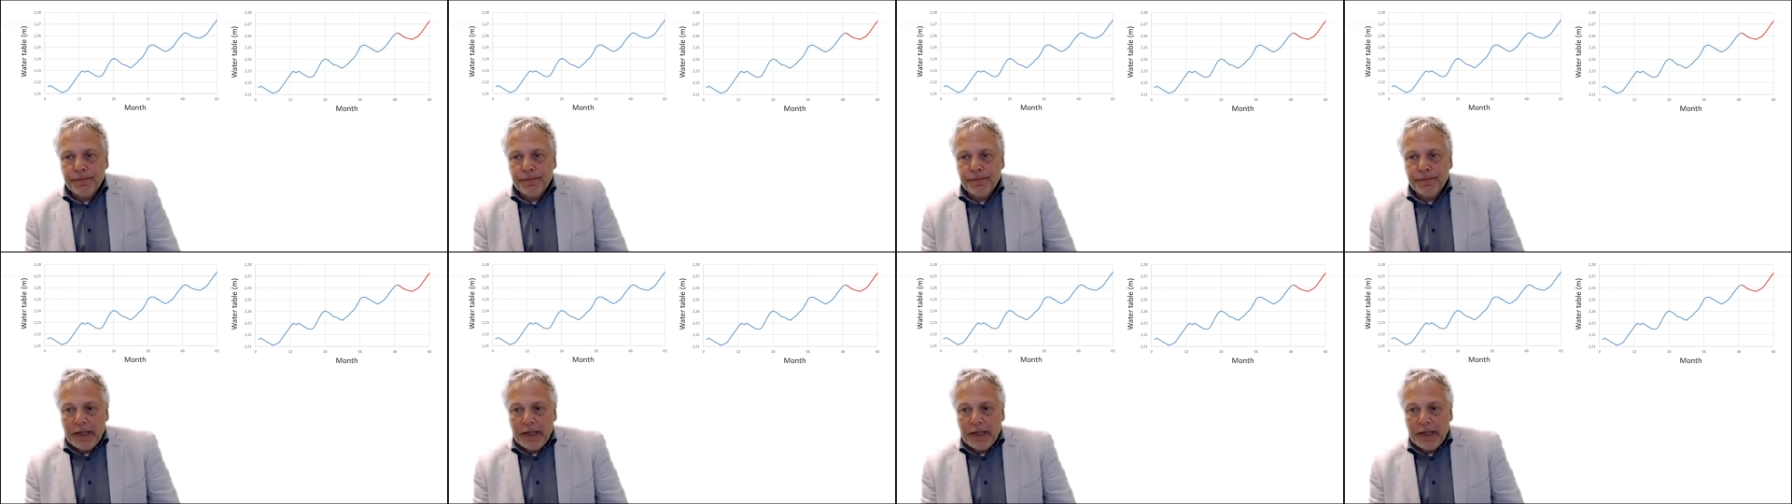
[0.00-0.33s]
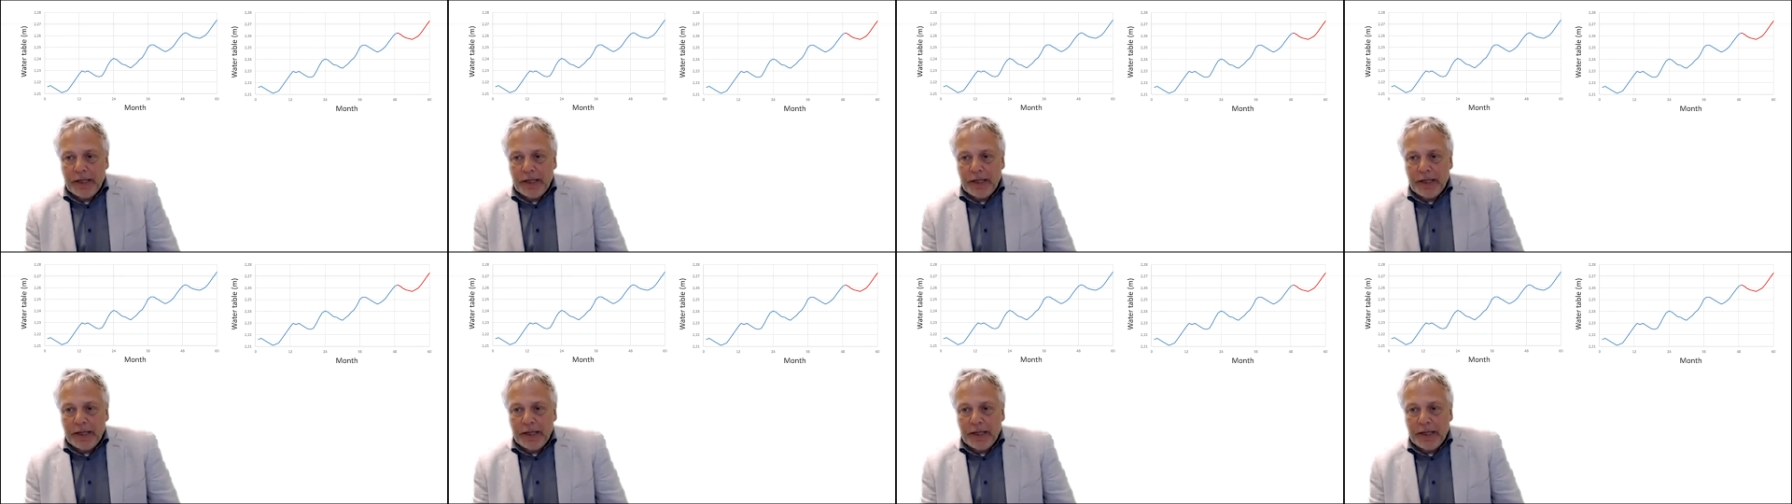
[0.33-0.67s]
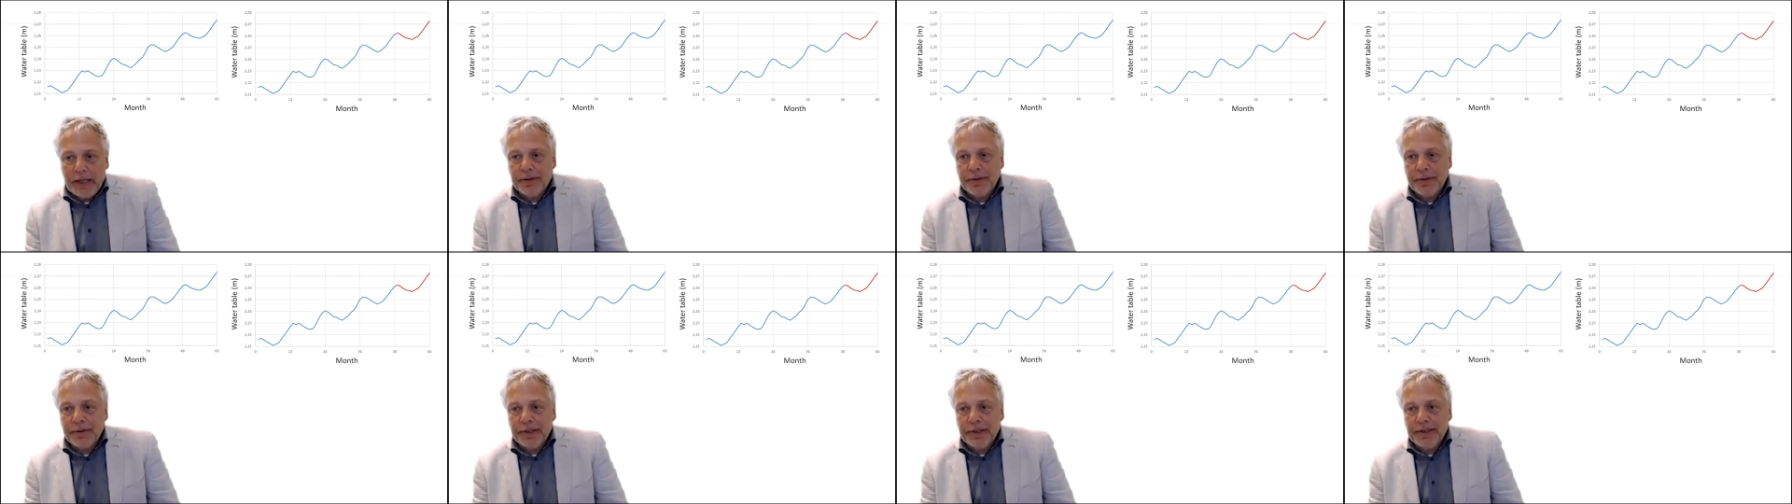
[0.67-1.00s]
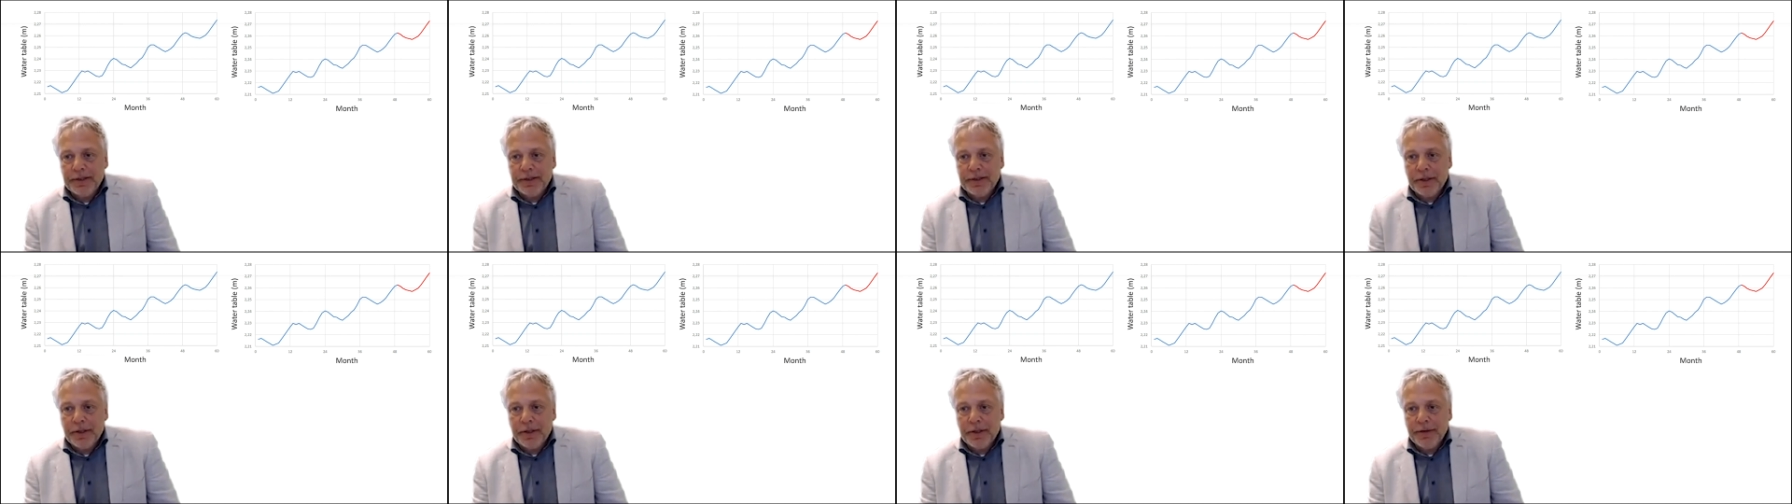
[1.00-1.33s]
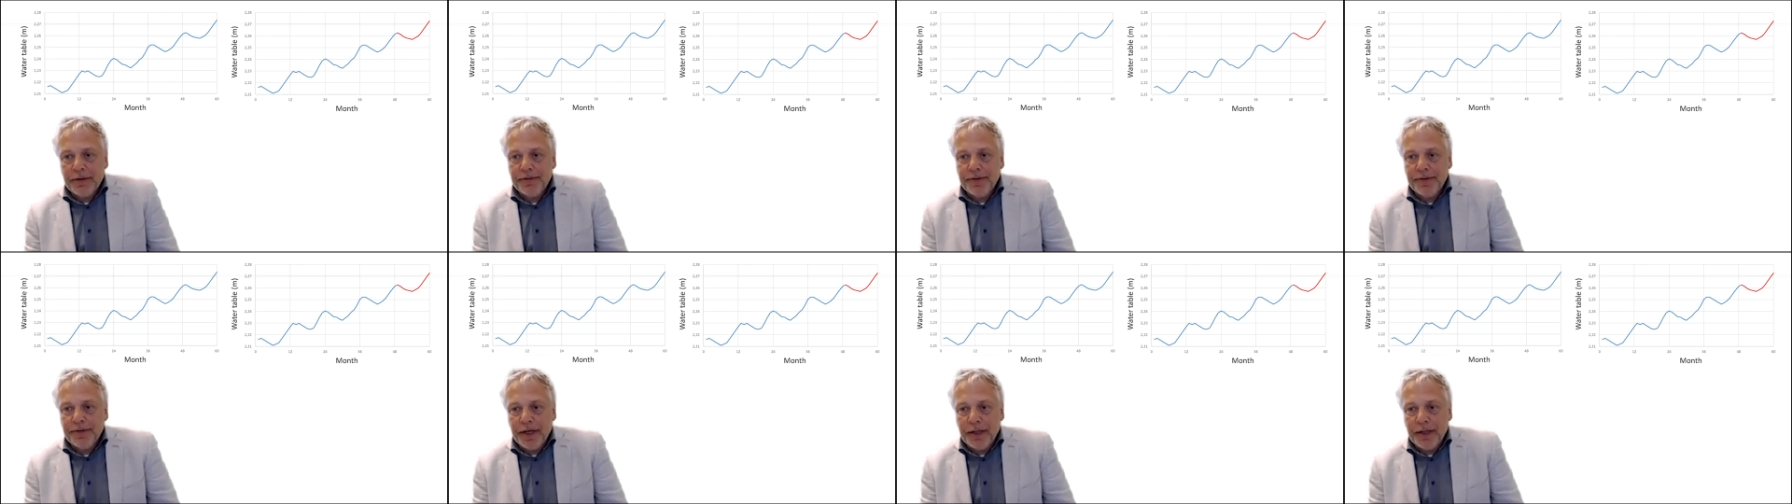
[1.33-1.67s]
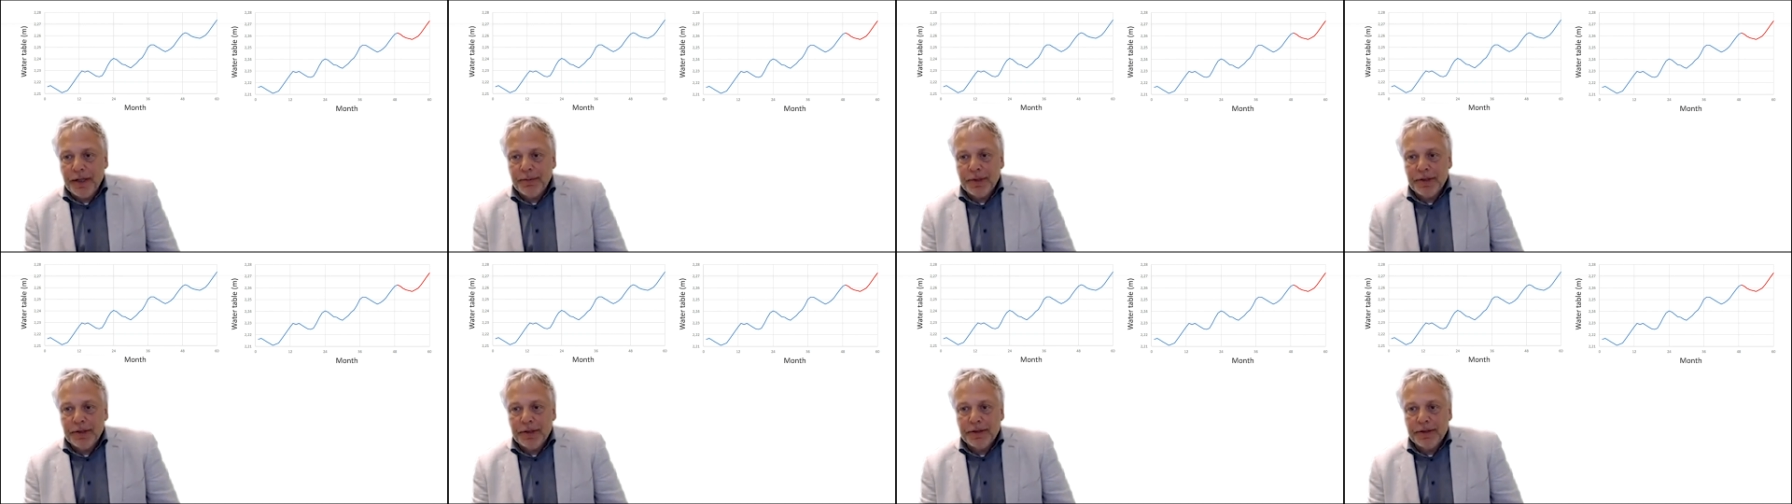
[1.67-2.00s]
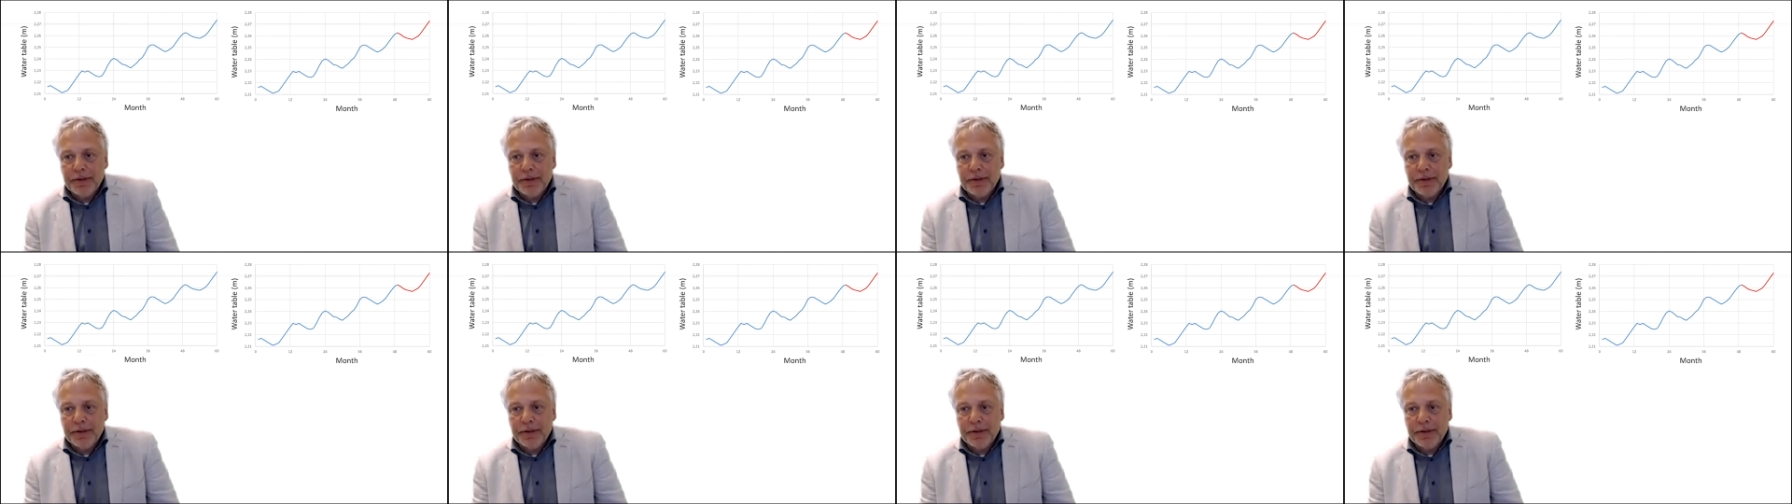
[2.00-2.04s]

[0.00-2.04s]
expected with the confinement,